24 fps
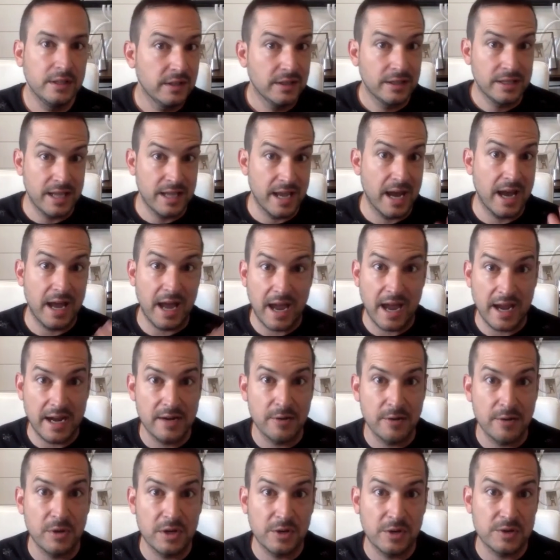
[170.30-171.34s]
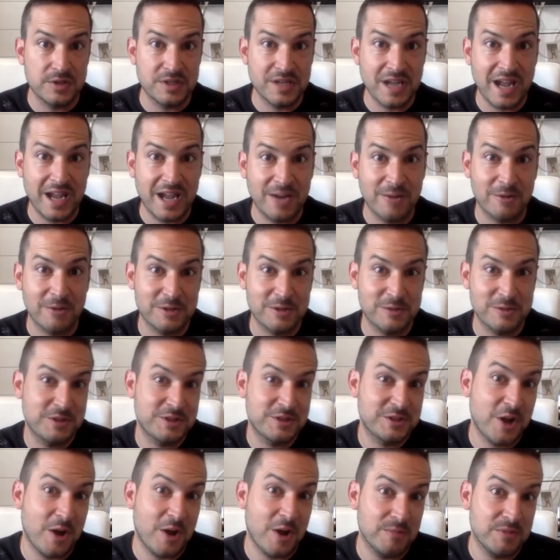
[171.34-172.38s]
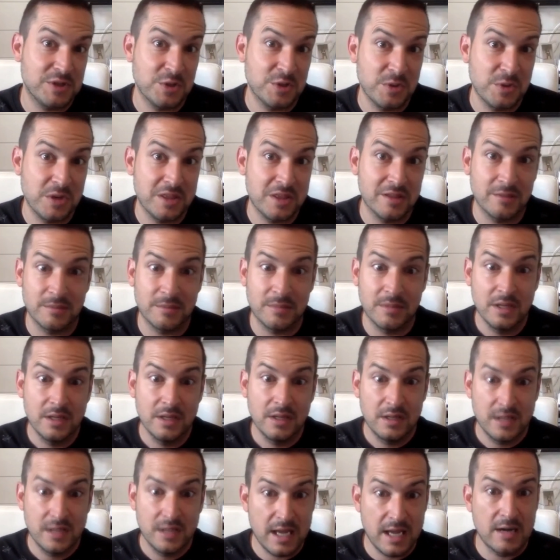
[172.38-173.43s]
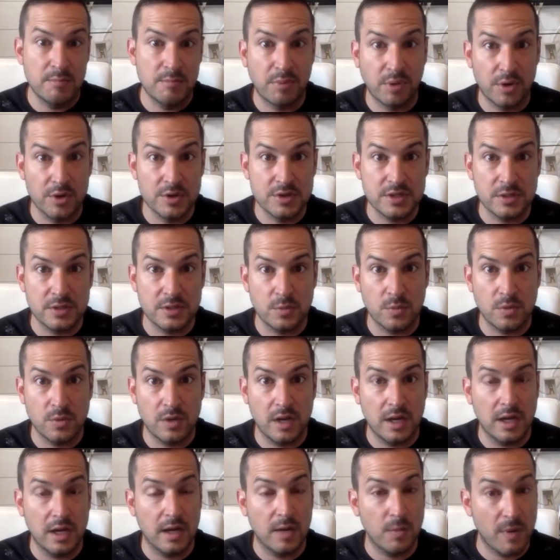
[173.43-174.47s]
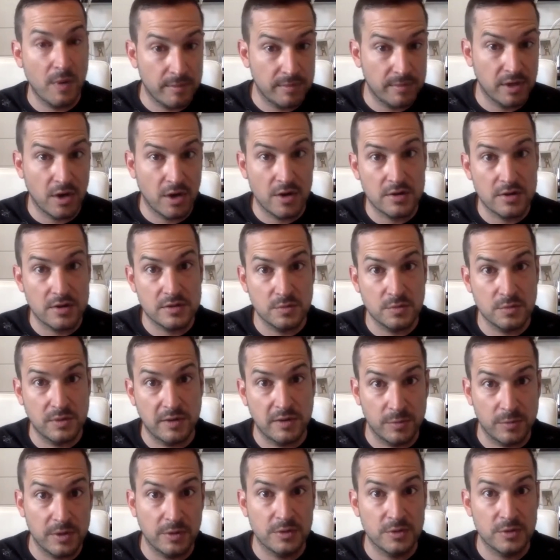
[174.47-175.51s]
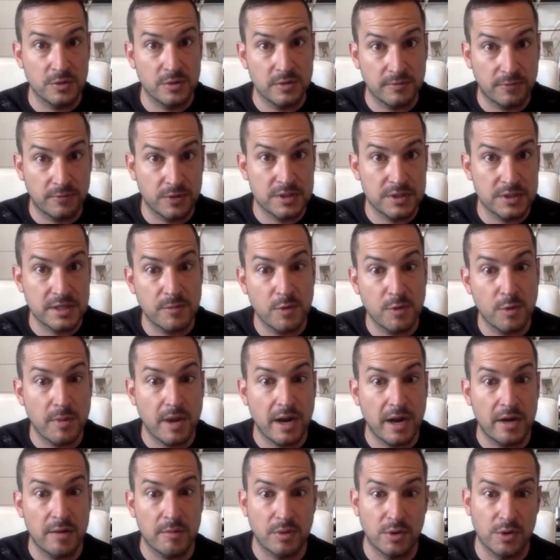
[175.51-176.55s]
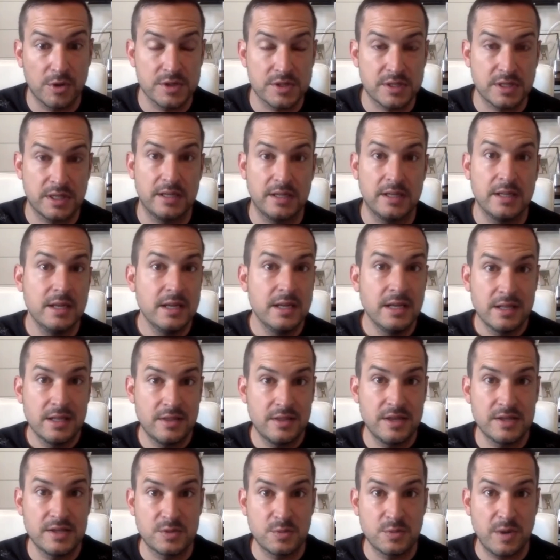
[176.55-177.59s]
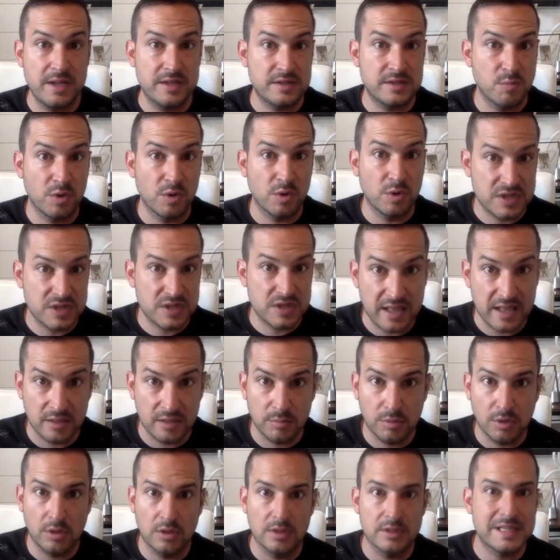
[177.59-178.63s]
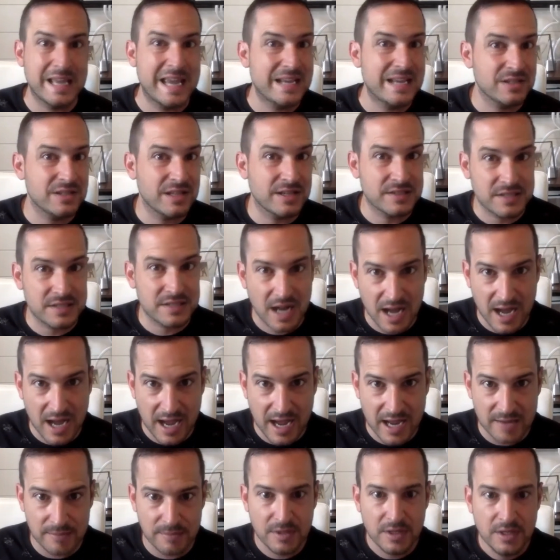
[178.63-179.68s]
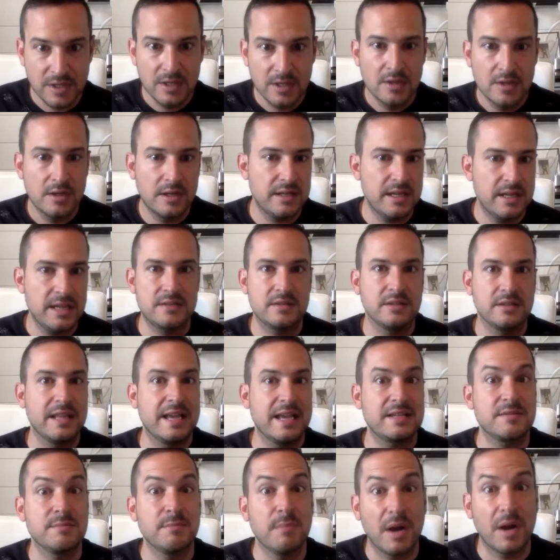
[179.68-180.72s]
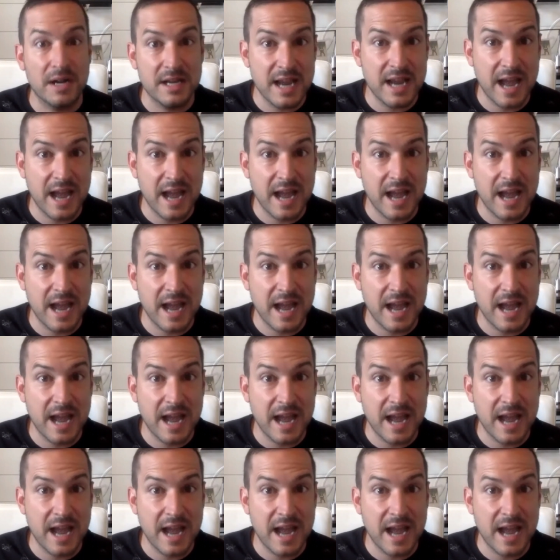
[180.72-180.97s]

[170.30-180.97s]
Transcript: yeah, I know what you're saying because we stopped doing them in-person uh, webinars whenever we were doing the first time home buyer in person and this way it's more scalable it takes less time it, it's less money